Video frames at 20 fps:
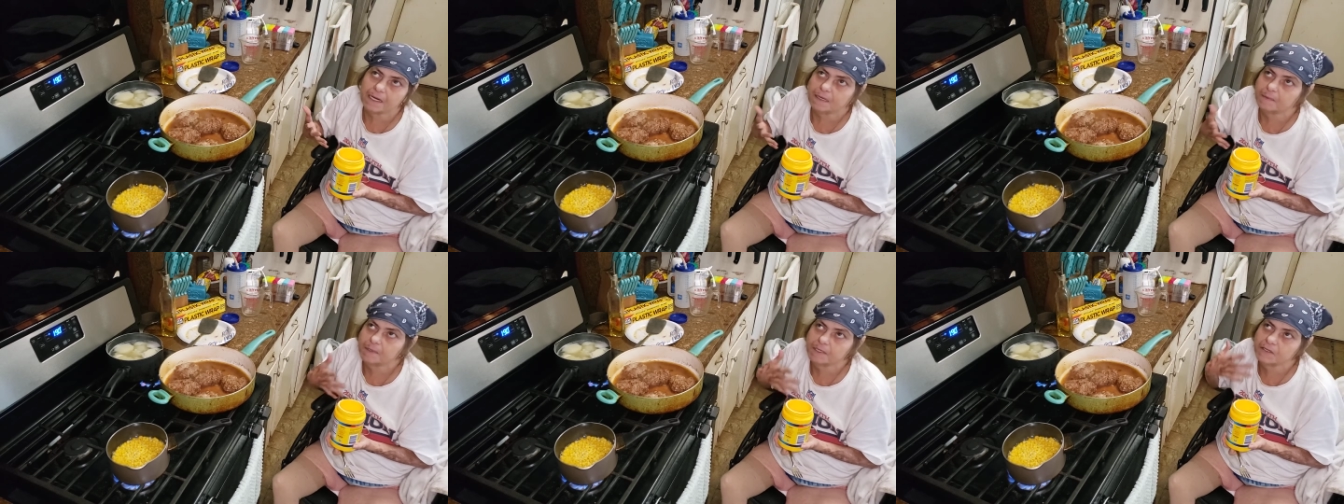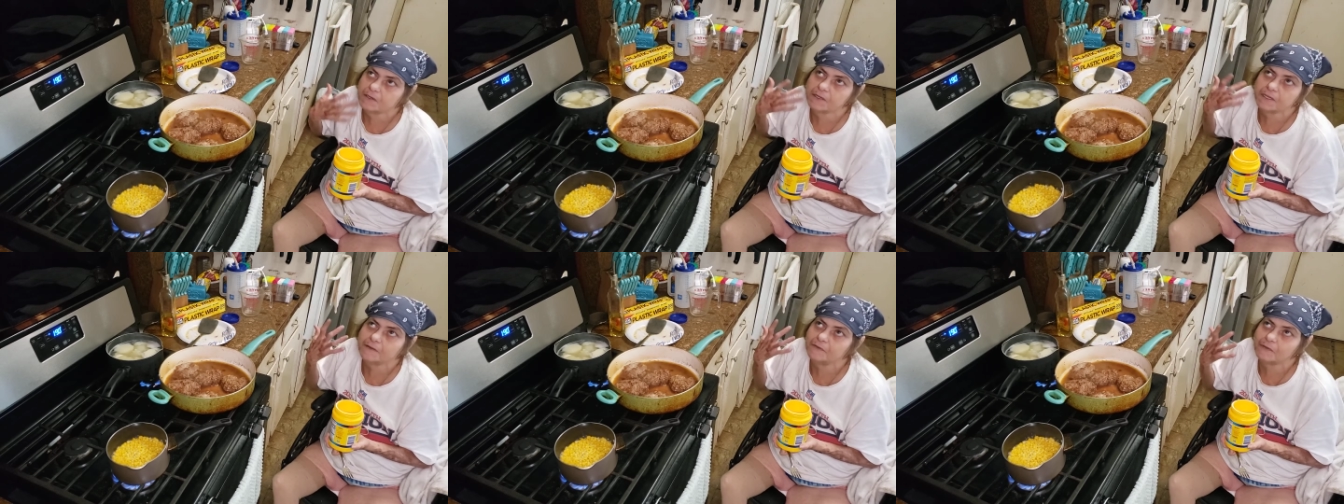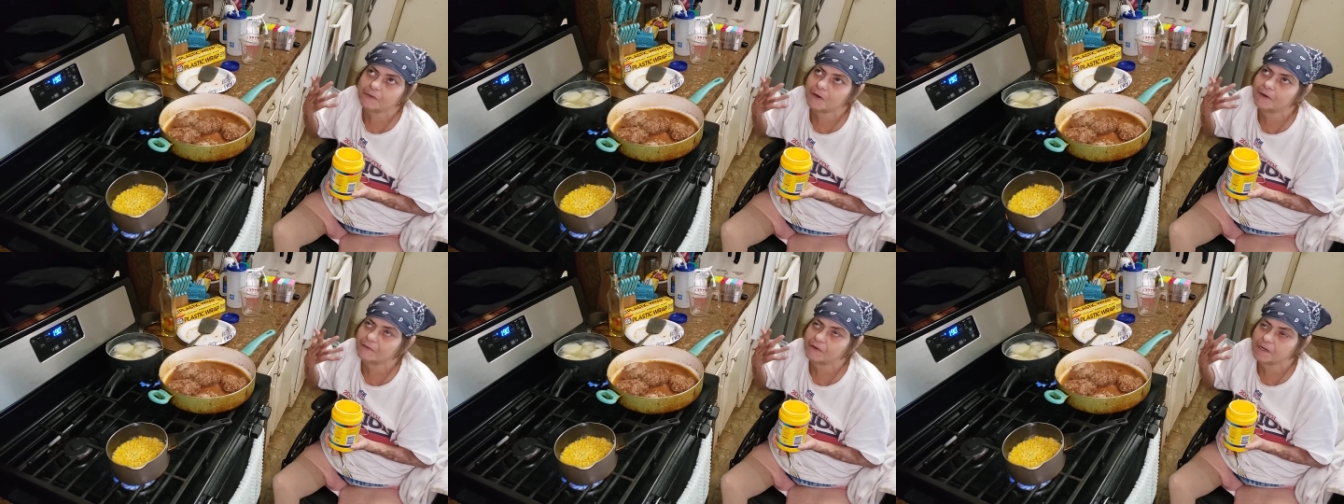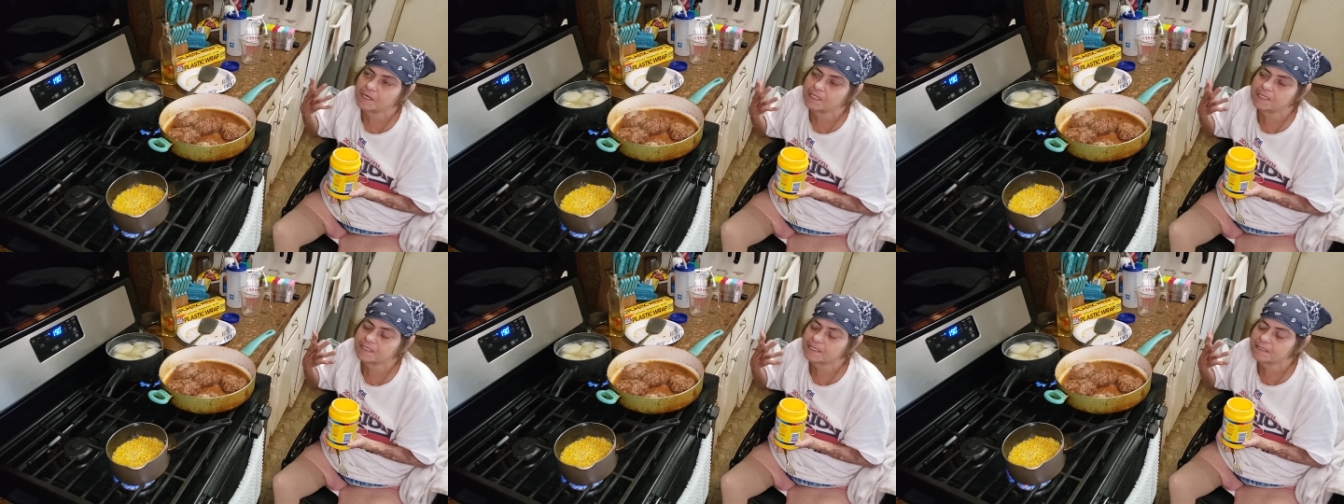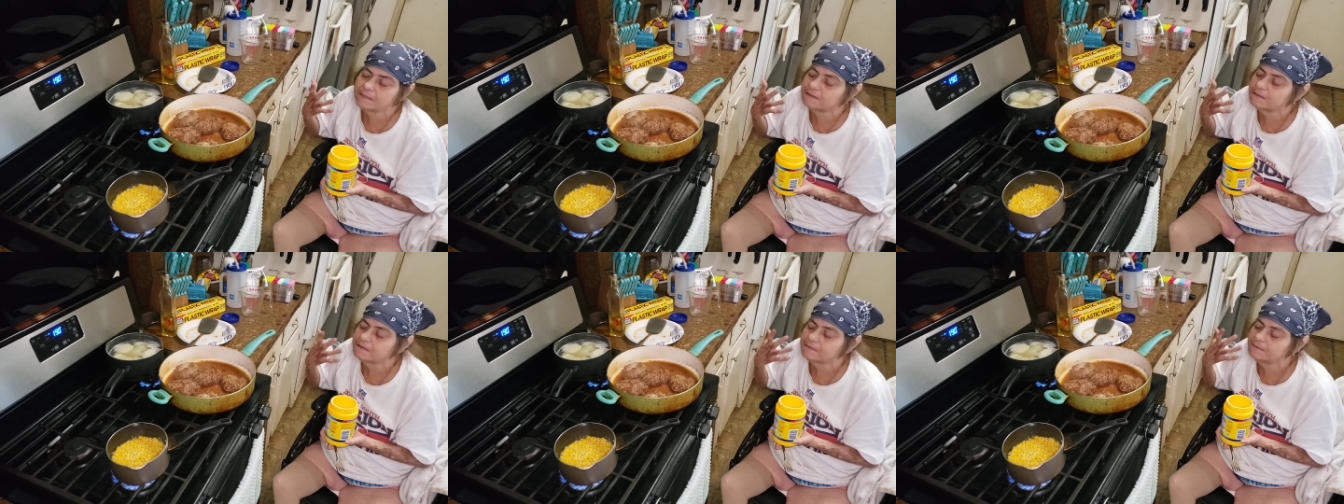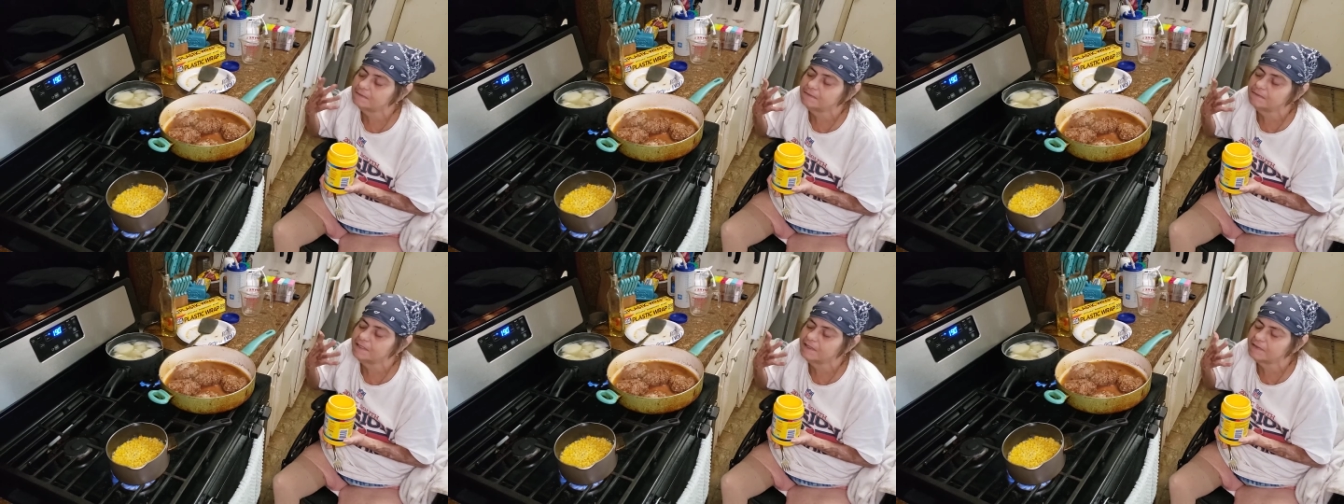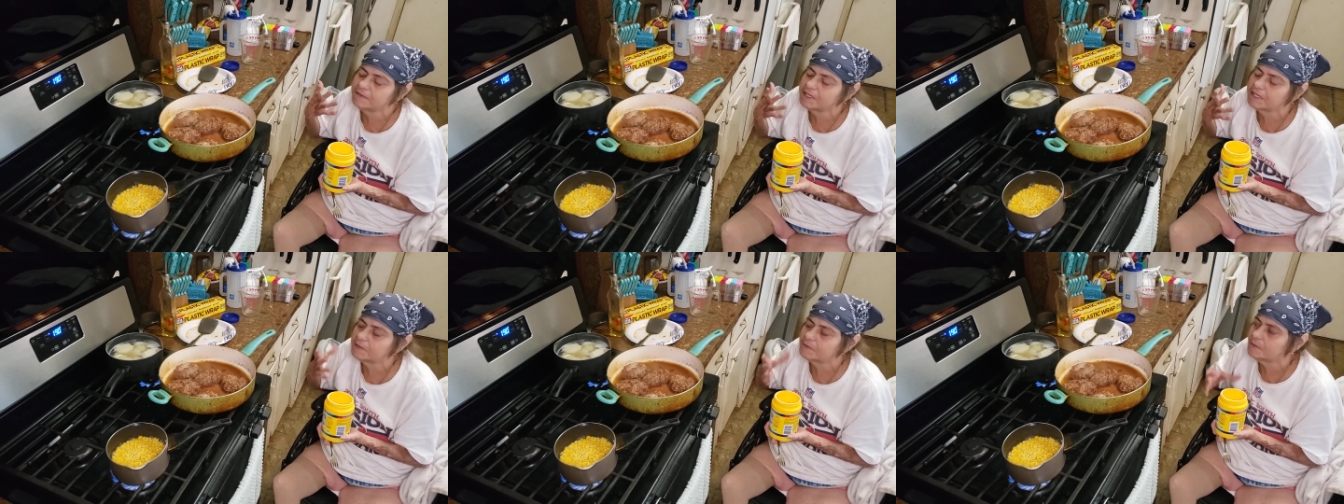I've been cooking forever and I still
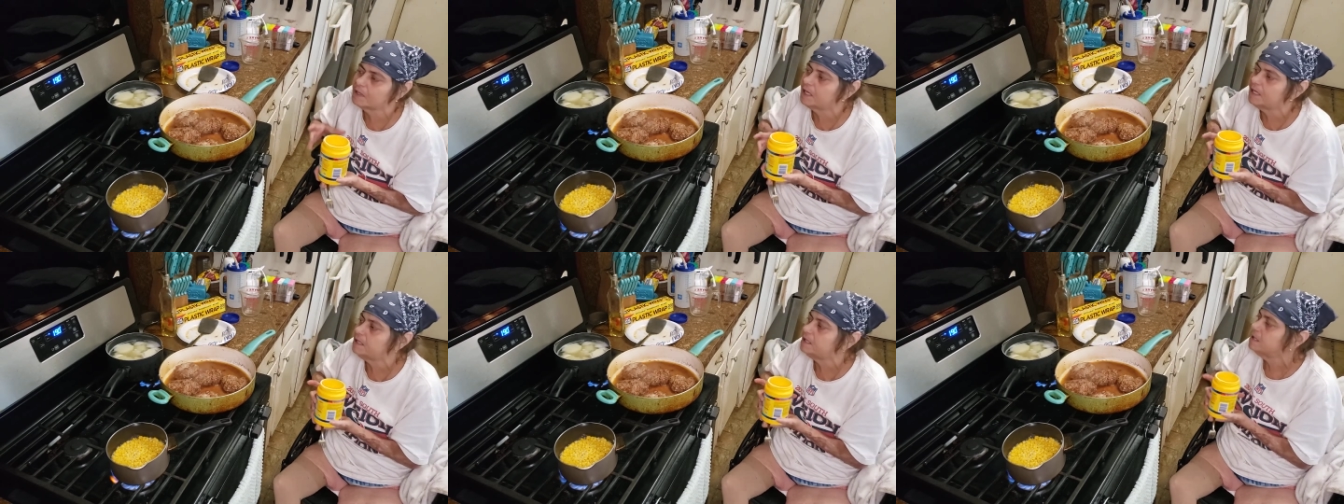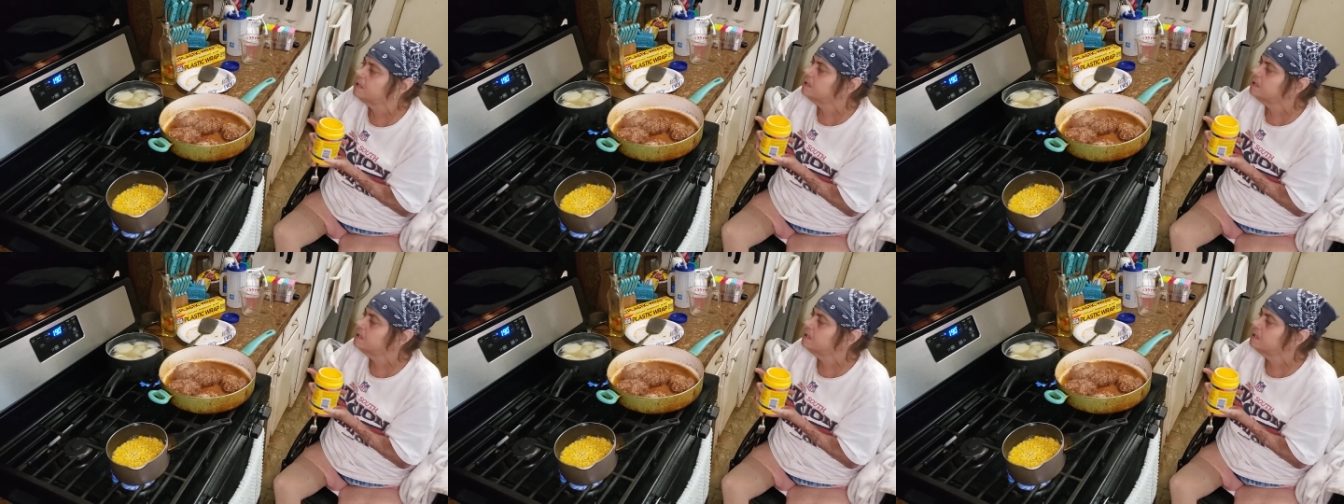never get it right.